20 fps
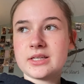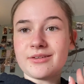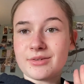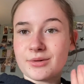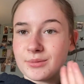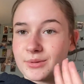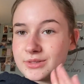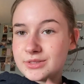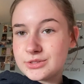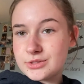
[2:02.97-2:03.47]
if
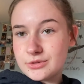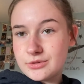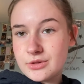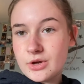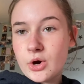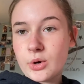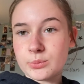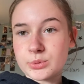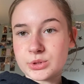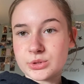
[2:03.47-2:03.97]
I'm going to do the
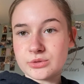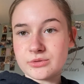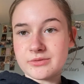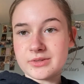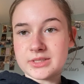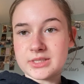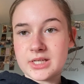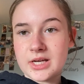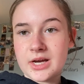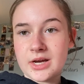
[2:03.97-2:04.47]
optional
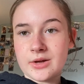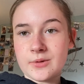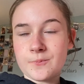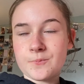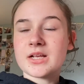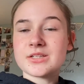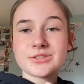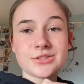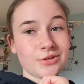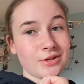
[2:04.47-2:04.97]
video.
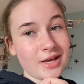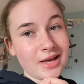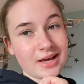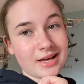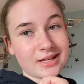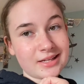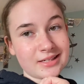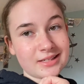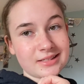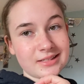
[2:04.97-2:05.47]
So yeah,
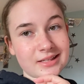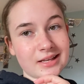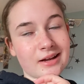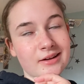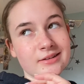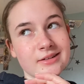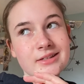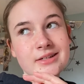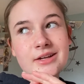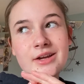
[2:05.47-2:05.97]

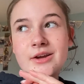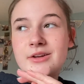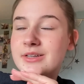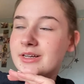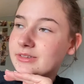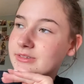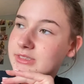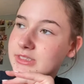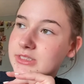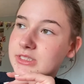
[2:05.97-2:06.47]
I'm going to go
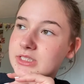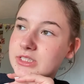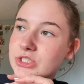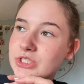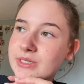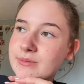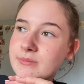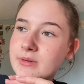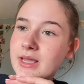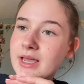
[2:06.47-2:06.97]
down into the
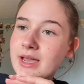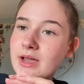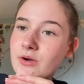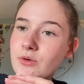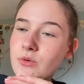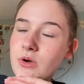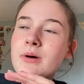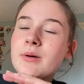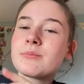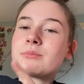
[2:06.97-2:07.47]
gym
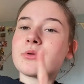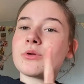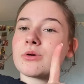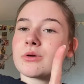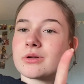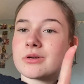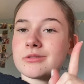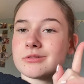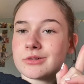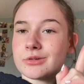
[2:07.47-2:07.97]
now. I'm not
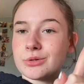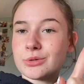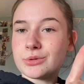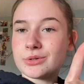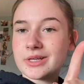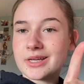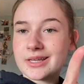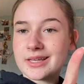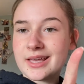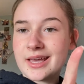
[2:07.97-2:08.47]
going to record
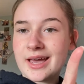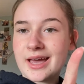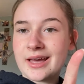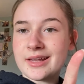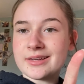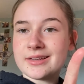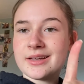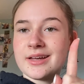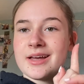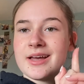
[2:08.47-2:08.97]
it
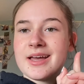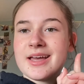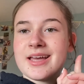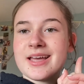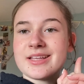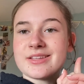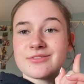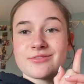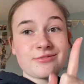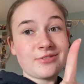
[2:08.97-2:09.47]
again.
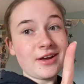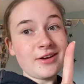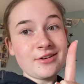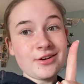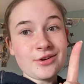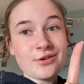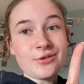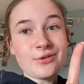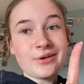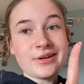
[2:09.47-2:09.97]
It's
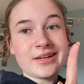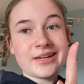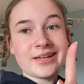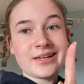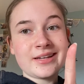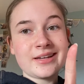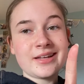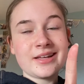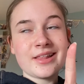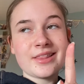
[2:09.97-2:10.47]
very
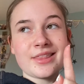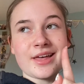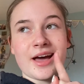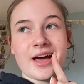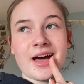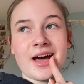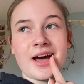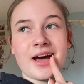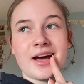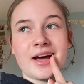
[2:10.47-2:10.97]
annoying
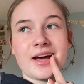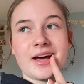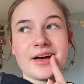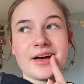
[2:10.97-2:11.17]
that,